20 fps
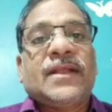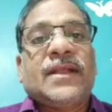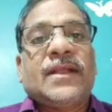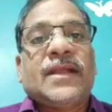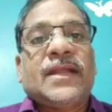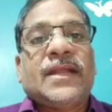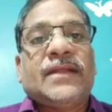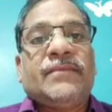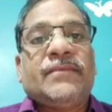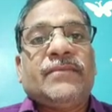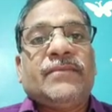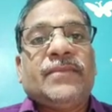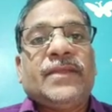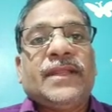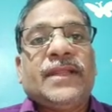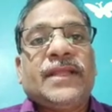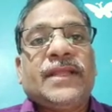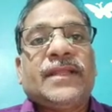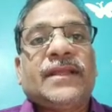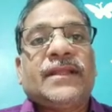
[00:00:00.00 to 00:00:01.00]
and
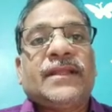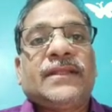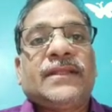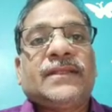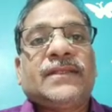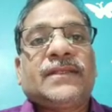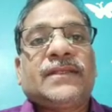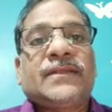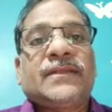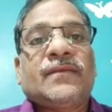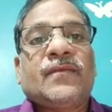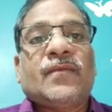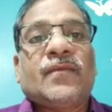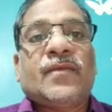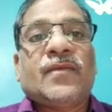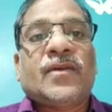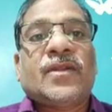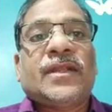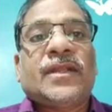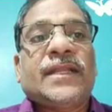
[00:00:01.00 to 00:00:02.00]
minerals,
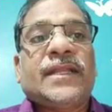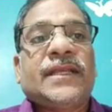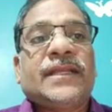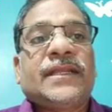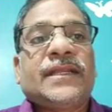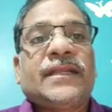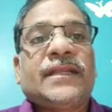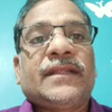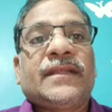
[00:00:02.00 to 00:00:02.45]
water